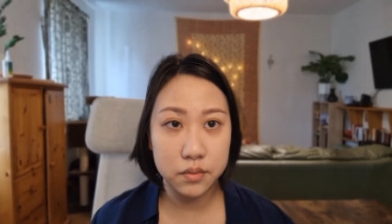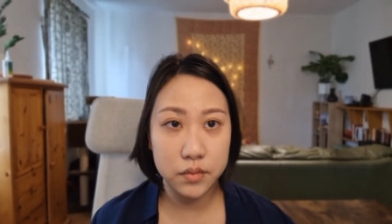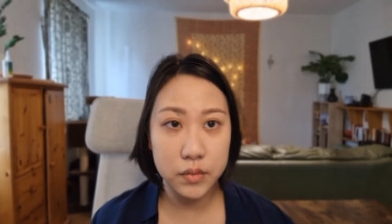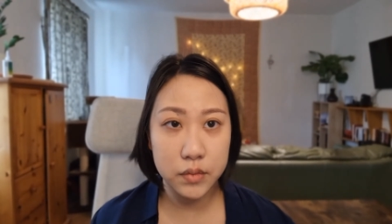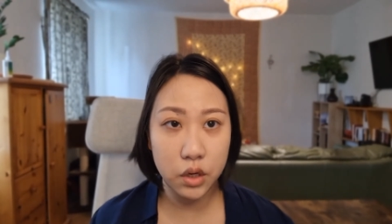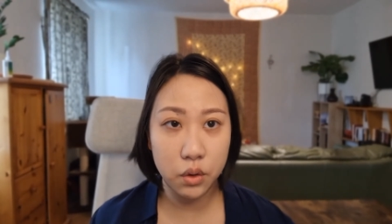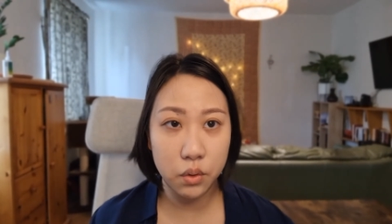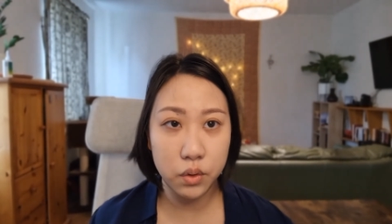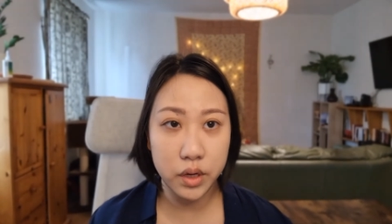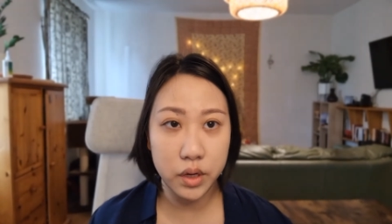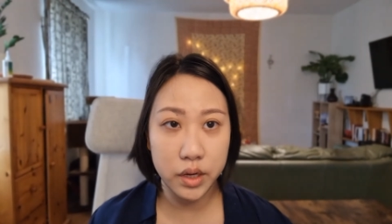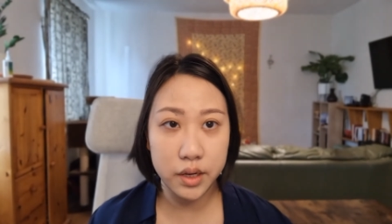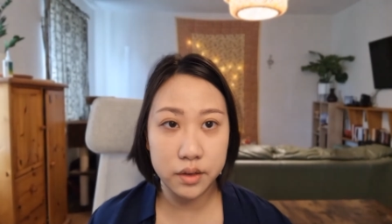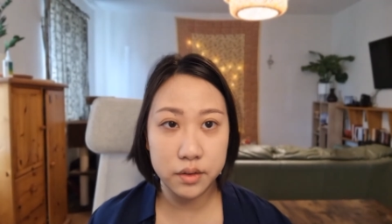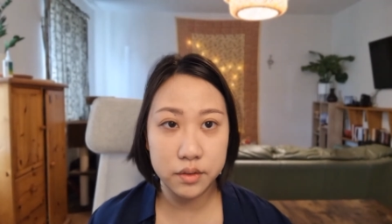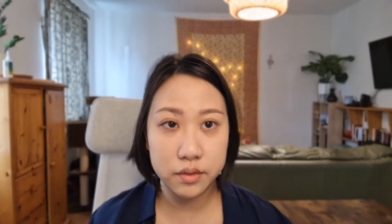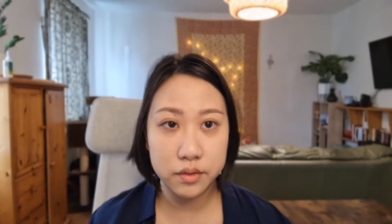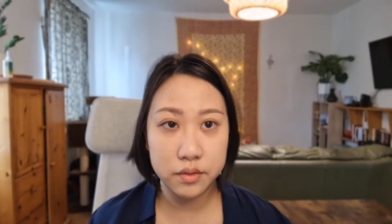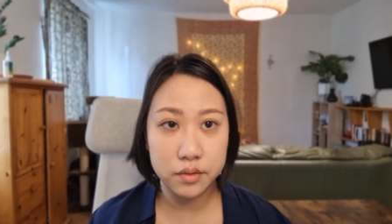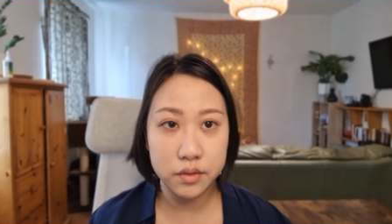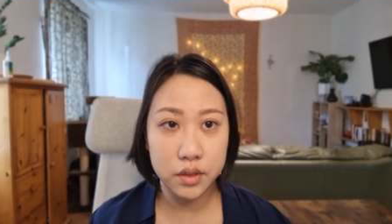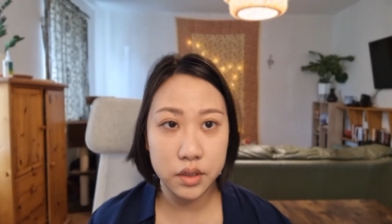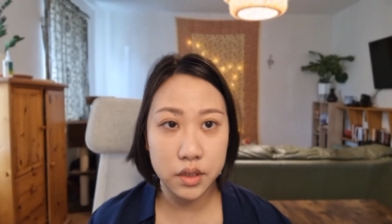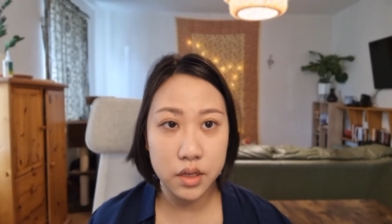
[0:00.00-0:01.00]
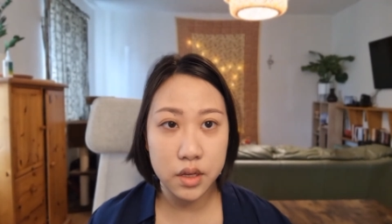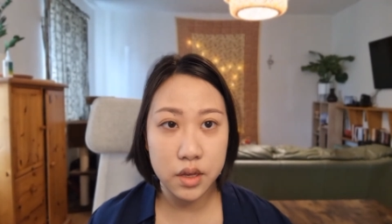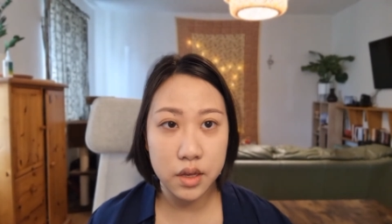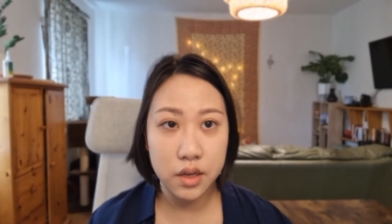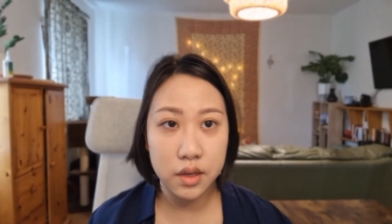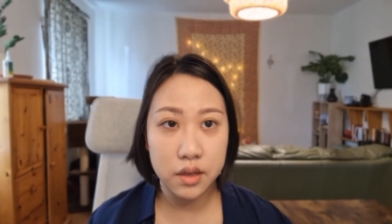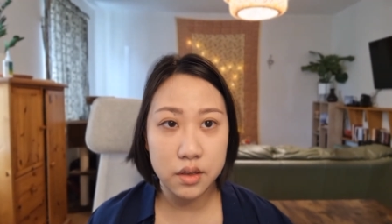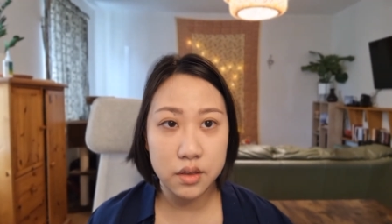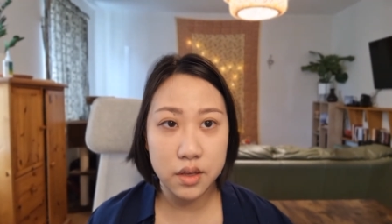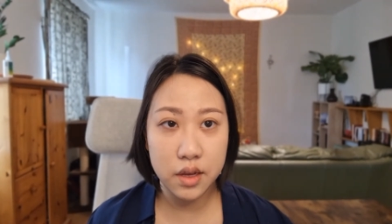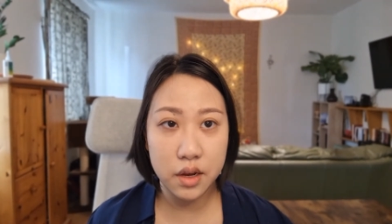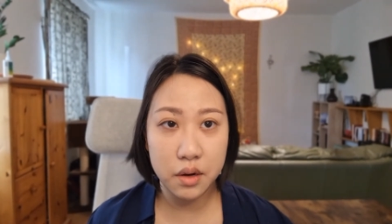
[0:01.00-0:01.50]
Okay.
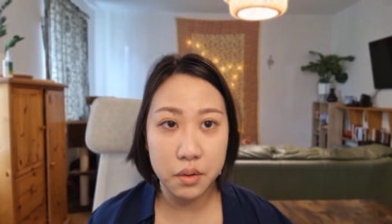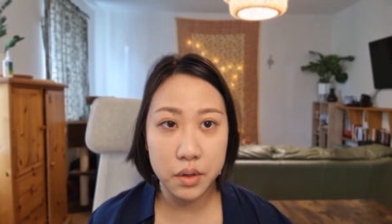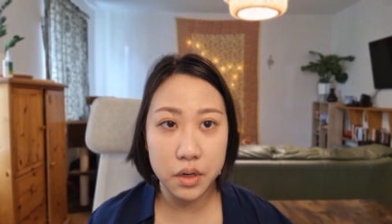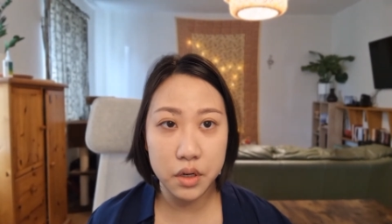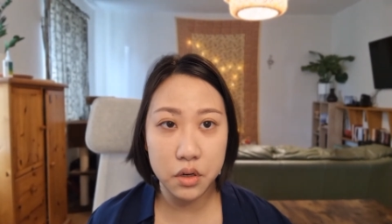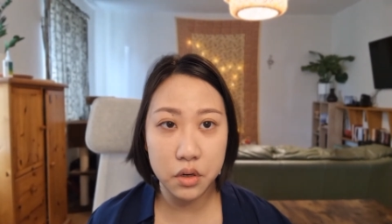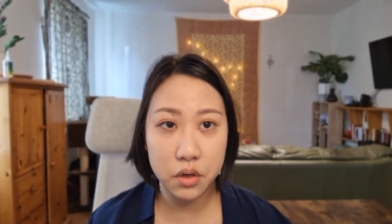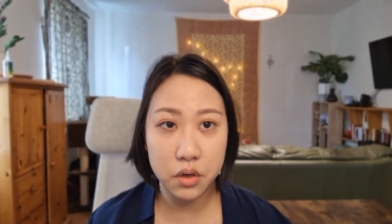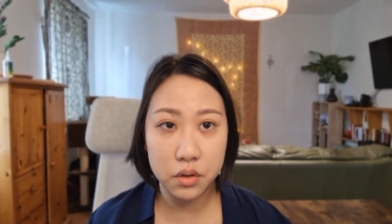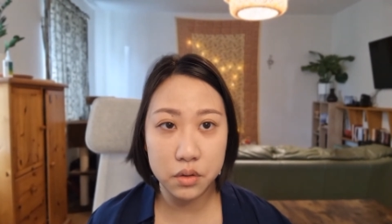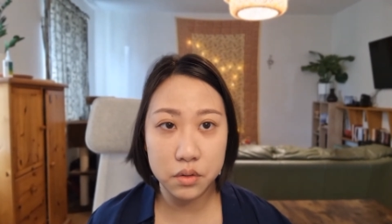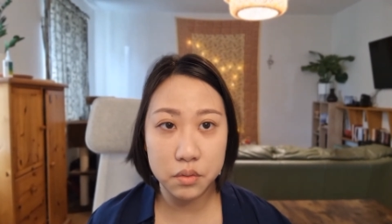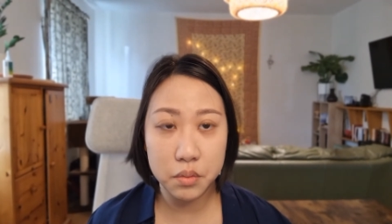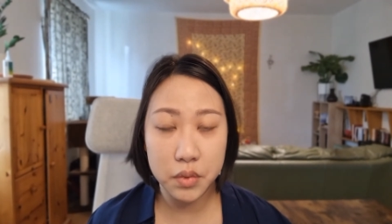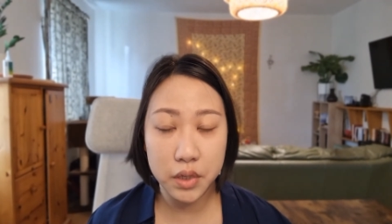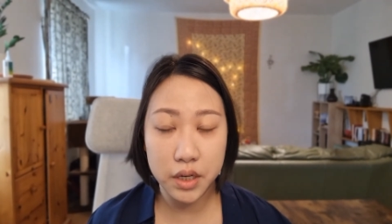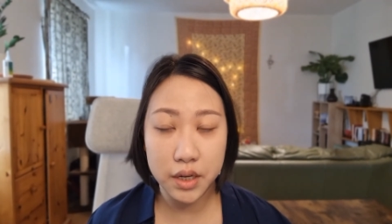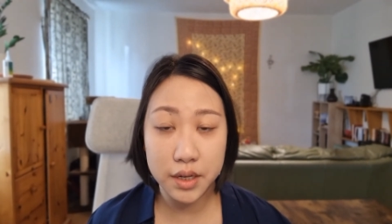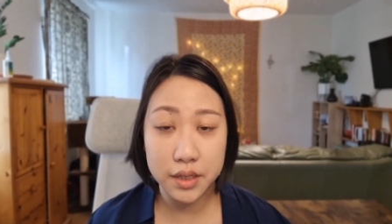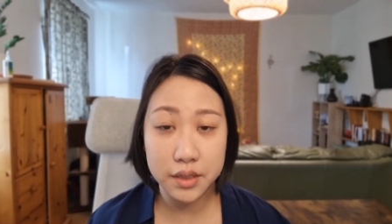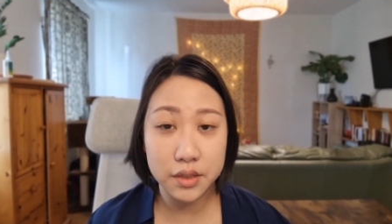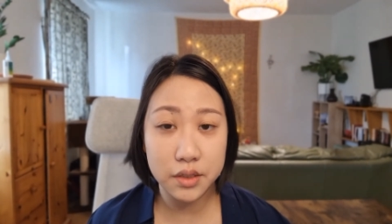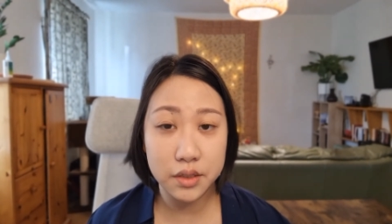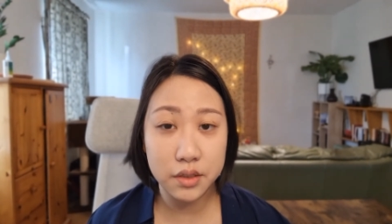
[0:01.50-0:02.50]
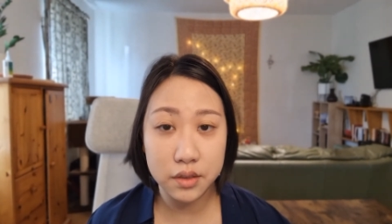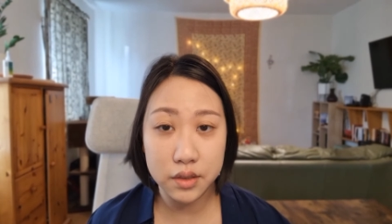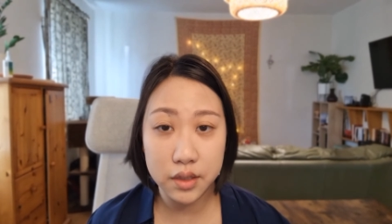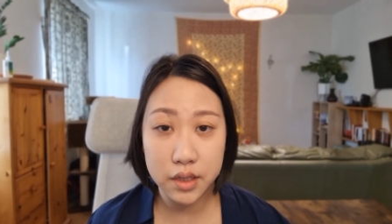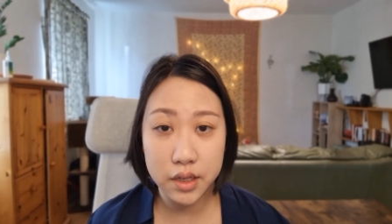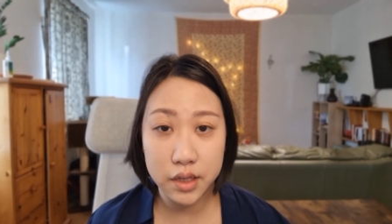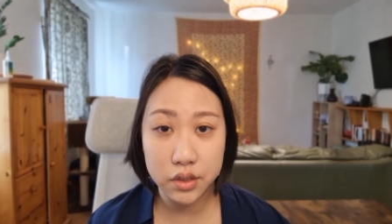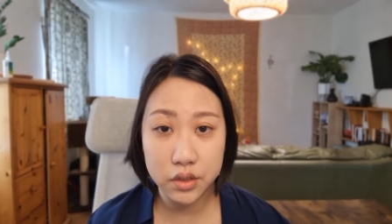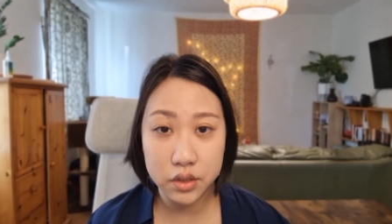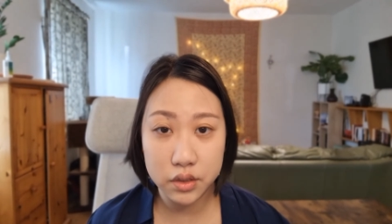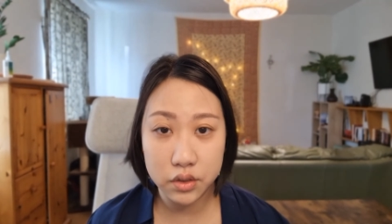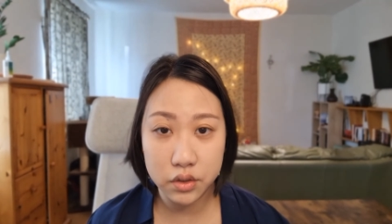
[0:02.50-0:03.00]
There we go. My eyes look
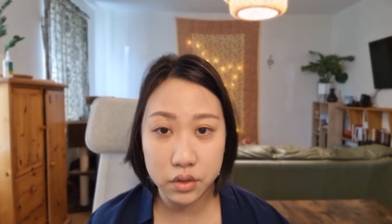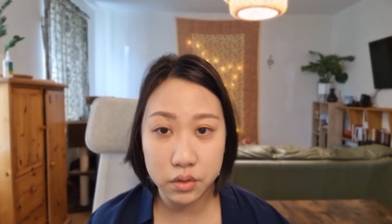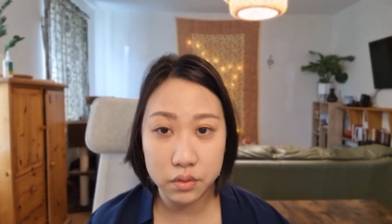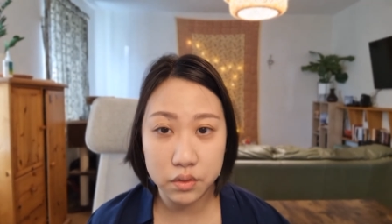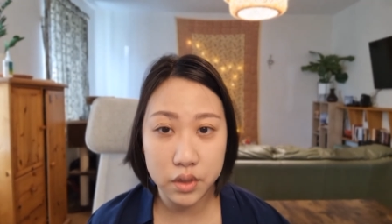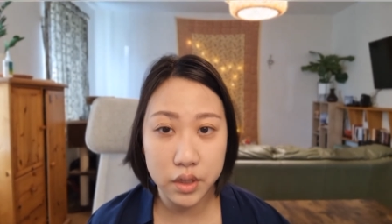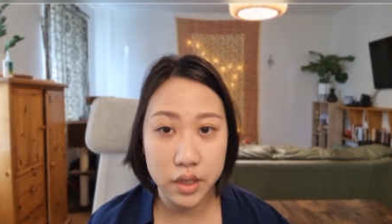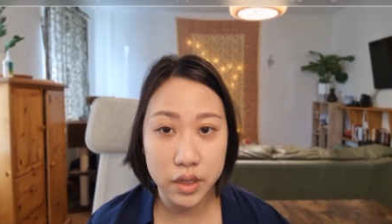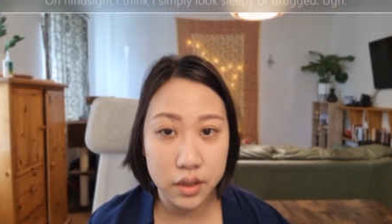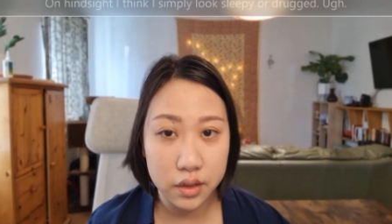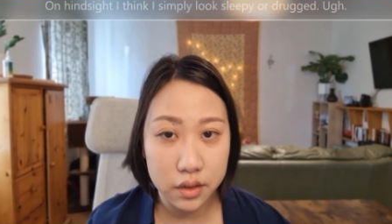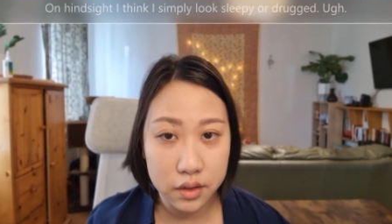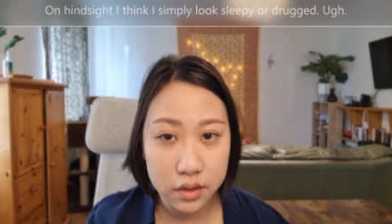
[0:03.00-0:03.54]
larger, don't they?